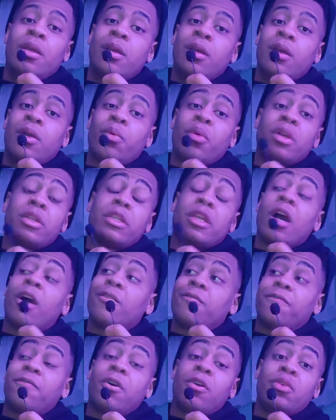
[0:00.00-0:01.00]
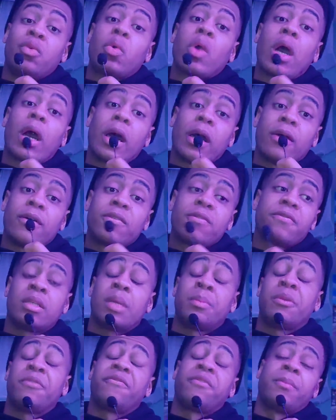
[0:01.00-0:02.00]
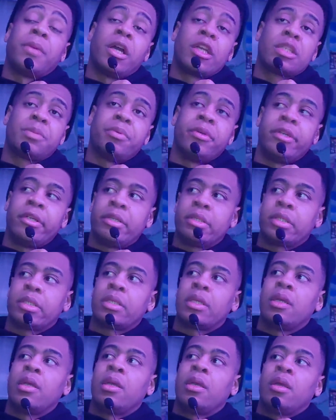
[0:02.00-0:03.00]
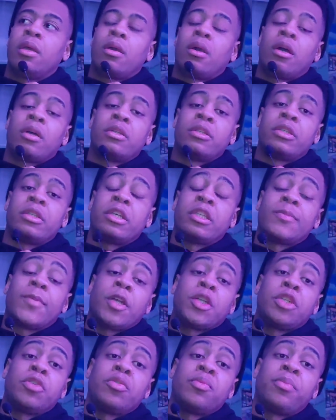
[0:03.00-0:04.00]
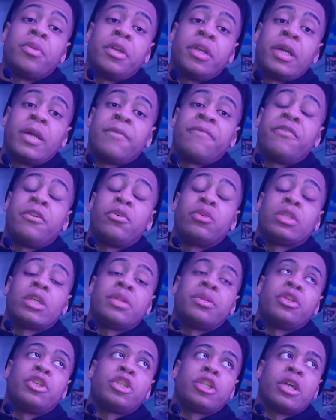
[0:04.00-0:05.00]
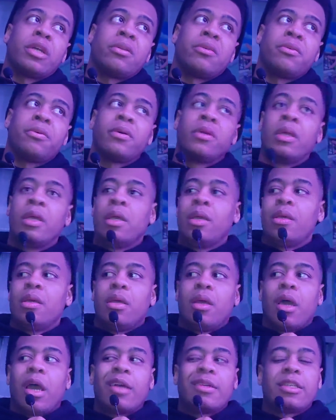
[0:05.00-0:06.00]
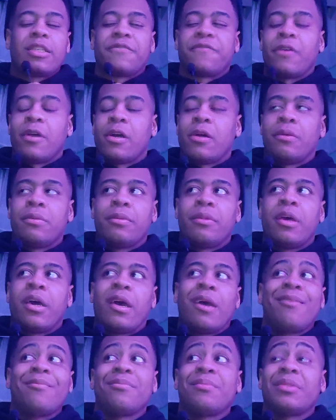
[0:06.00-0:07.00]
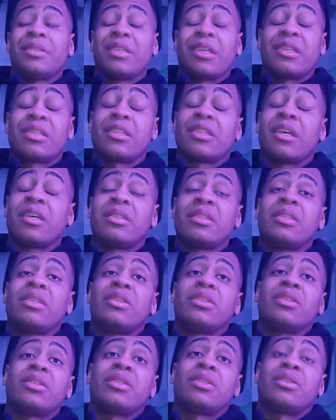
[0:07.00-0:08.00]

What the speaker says: what downfall you have. I mean, from my experience, honestly, especially with putting out videos on this channel, I just found that success is